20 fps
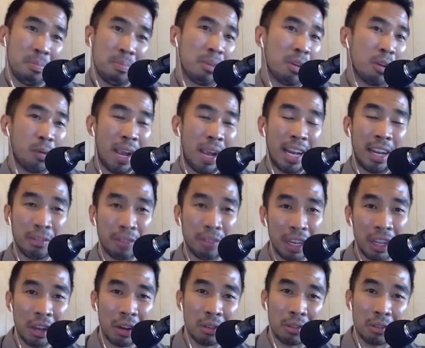creating
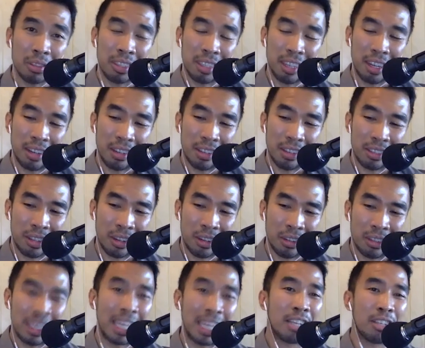videos. So
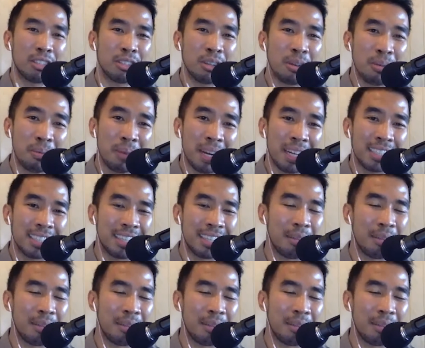thank you so much.